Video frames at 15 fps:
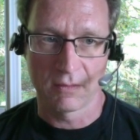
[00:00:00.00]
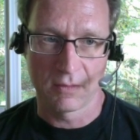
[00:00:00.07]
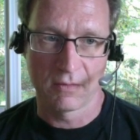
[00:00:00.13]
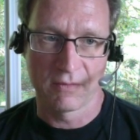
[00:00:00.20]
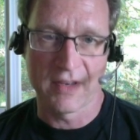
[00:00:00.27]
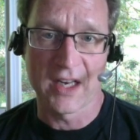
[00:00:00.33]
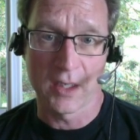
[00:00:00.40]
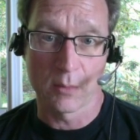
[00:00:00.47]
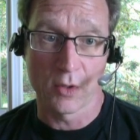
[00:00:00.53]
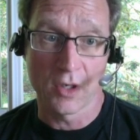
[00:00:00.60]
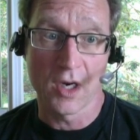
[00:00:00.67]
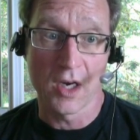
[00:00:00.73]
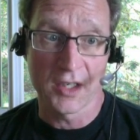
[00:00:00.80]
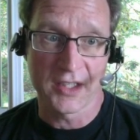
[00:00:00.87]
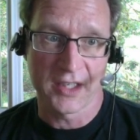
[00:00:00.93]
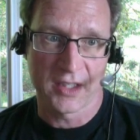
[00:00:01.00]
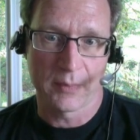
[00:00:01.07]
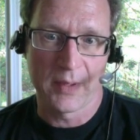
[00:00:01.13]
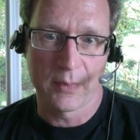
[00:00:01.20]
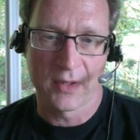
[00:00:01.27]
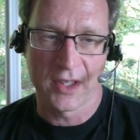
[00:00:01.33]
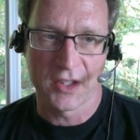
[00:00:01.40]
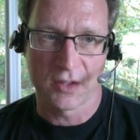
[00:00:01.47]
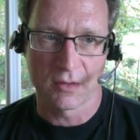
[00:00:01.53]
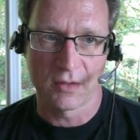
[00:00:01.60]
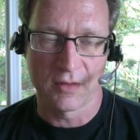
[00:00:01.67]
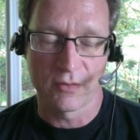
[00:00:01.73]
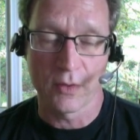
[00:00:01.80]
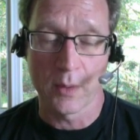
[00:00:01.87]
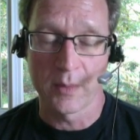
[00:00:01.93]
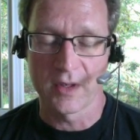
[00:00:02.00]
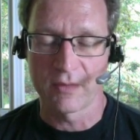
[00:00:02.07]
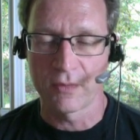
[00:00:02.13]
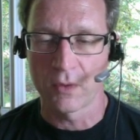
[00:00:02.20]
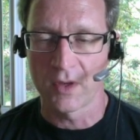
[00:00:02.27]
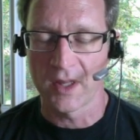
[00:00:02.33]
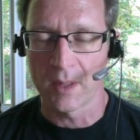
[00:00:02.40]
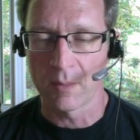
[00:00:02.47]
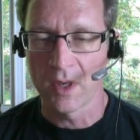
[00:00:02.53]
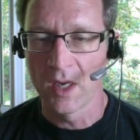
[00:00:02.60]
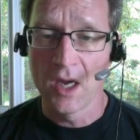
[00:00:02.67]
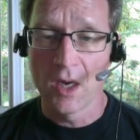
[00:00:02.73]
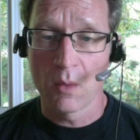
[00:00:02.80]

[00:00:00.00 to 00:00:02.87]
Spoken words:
valuable content to people that's informative for them.